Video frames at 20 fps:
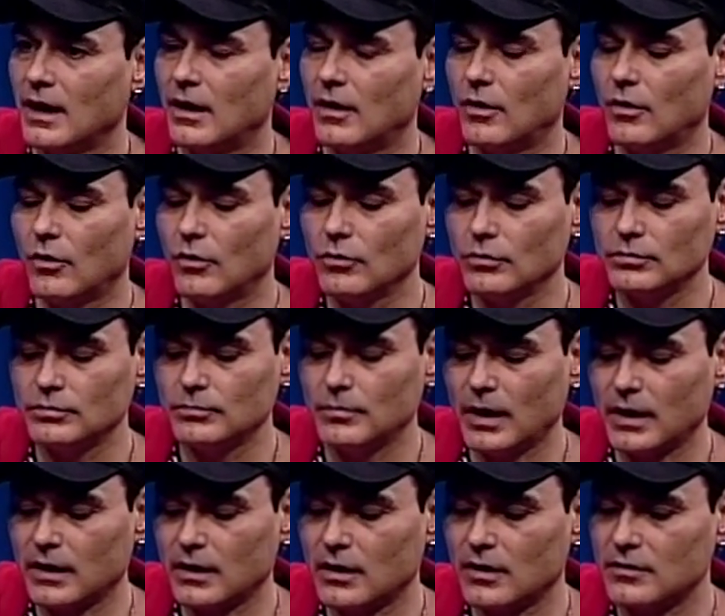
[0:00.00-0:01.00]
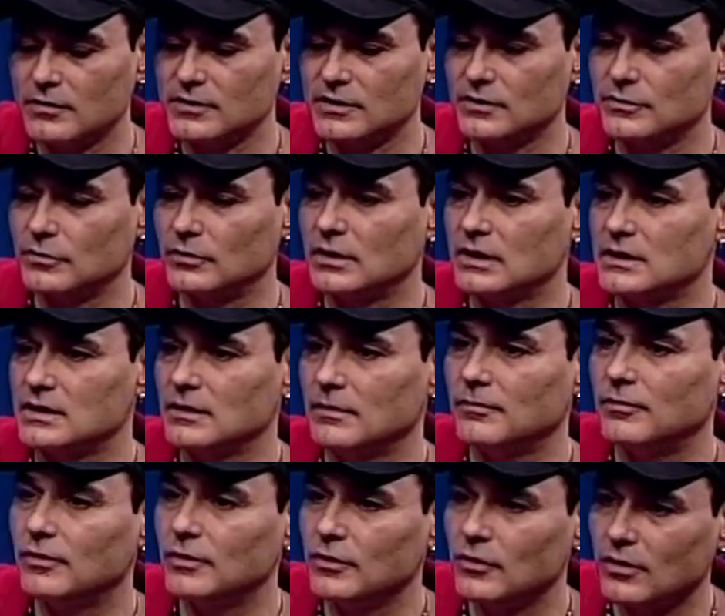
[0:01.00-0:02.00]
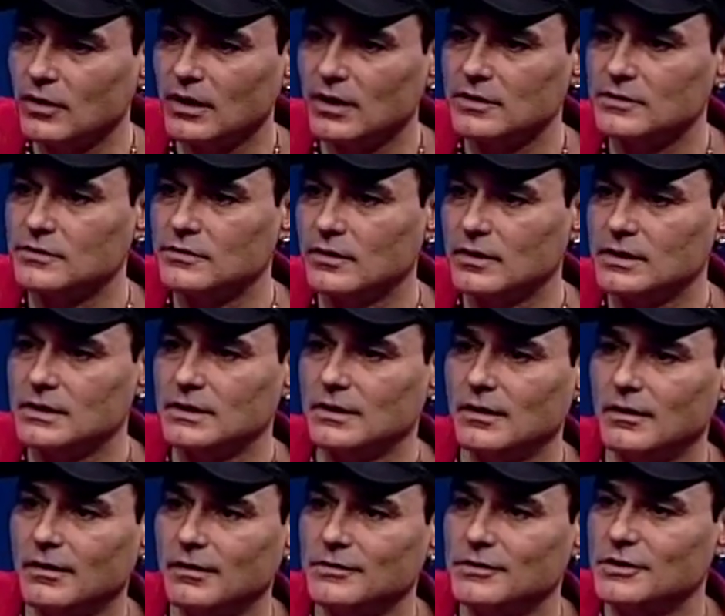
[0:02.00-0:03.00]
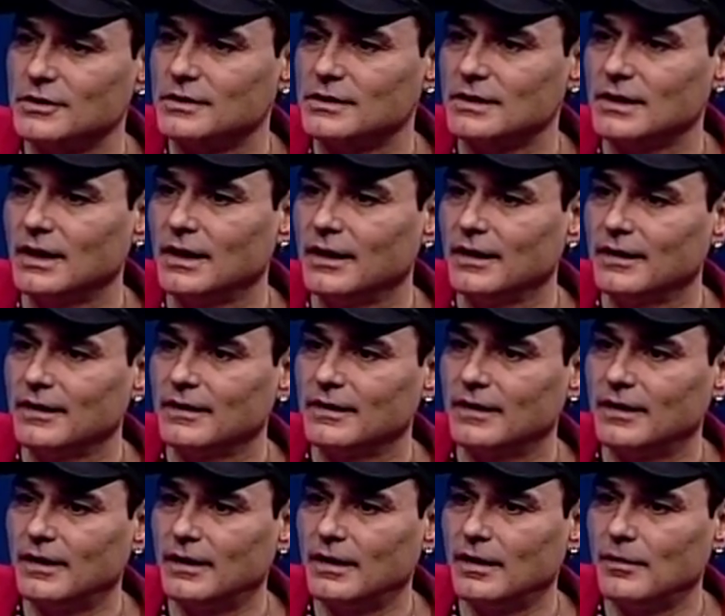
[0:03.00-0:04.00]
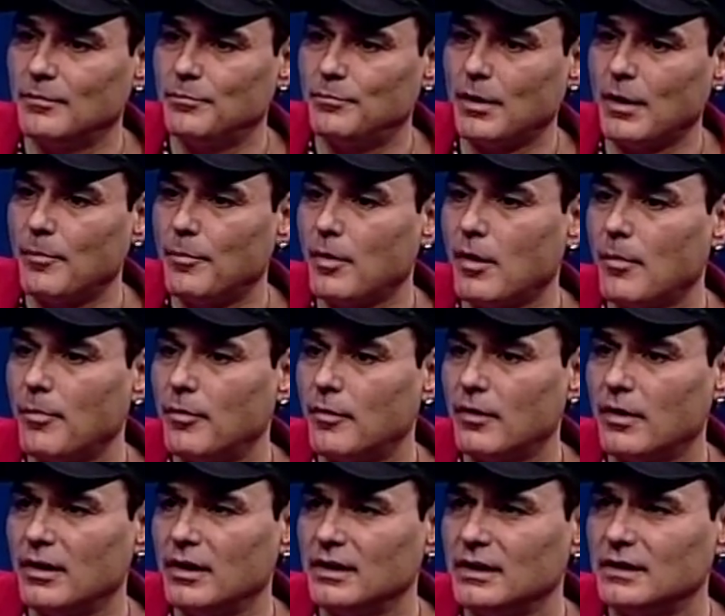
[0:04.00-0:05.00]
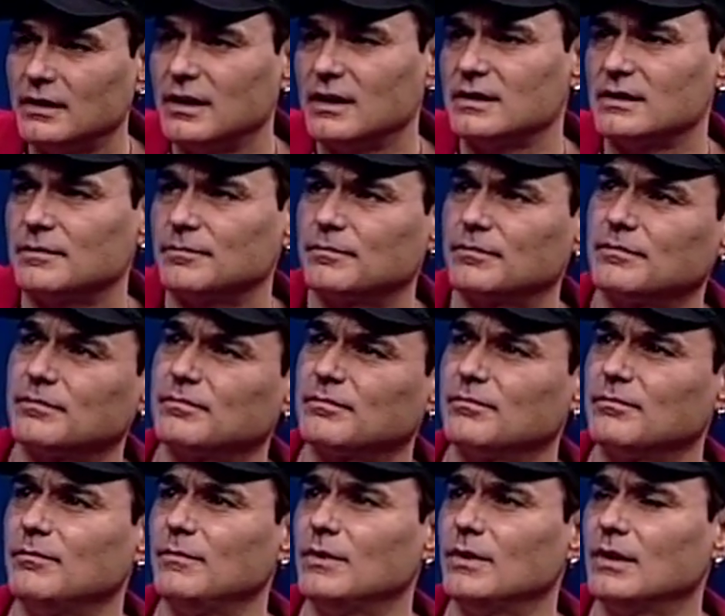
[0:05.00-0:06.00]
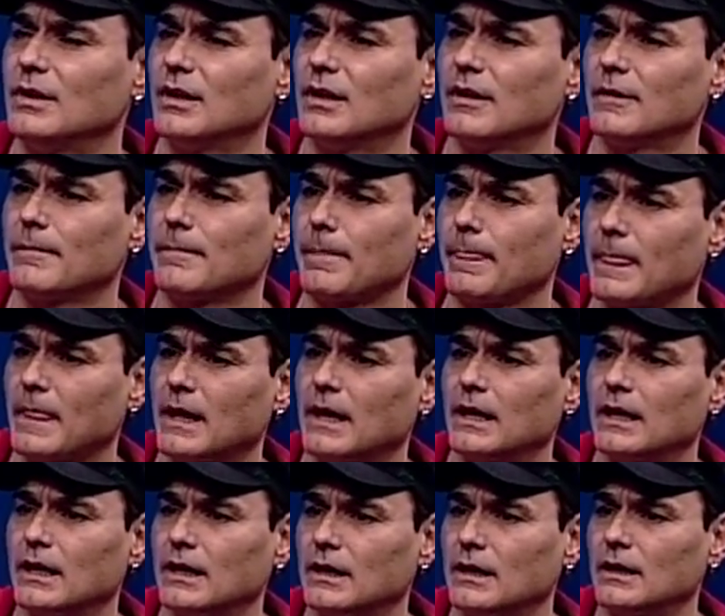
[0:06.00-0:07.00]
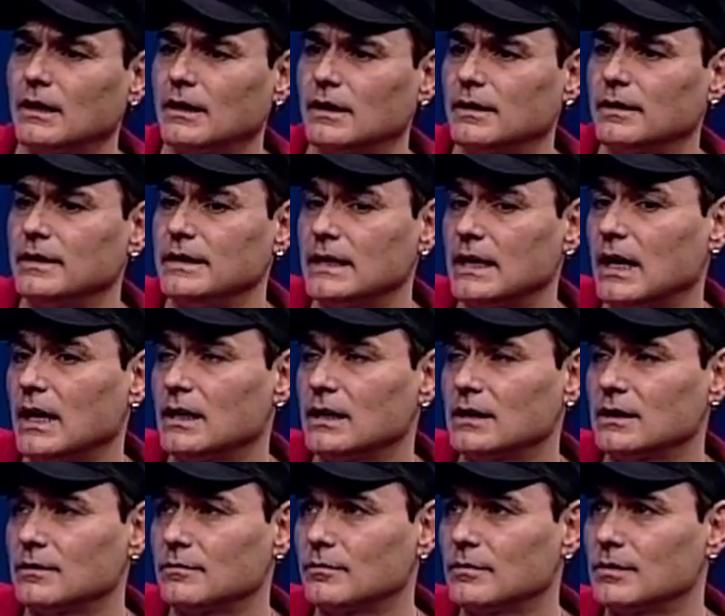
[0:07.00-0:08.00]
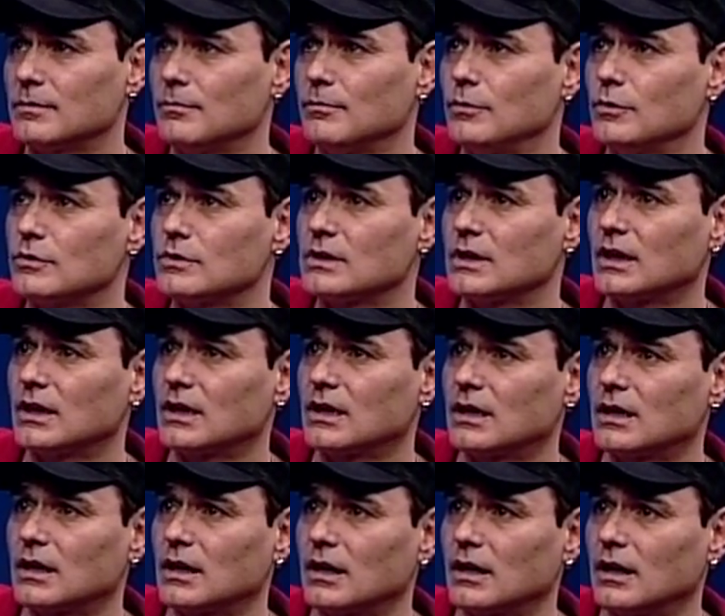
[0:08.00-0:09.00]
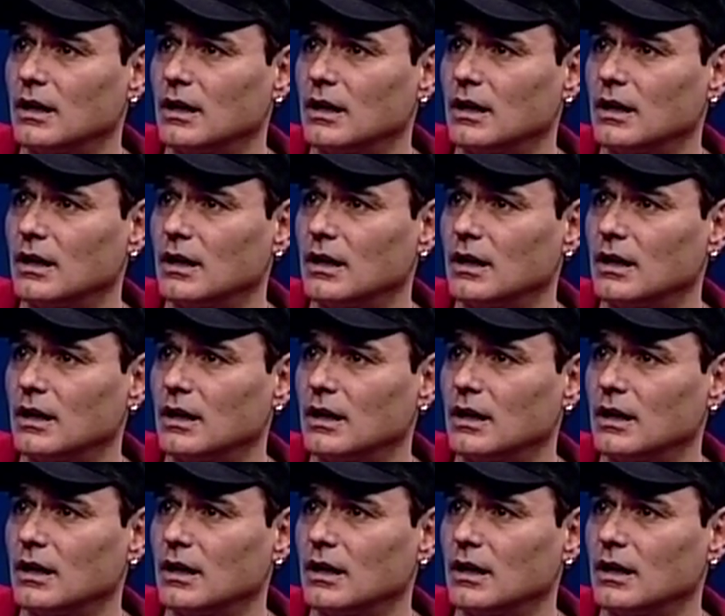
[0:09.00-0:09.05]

All my concerts with the symphony orchestras are just pop opera. Your staple? Yeah, music.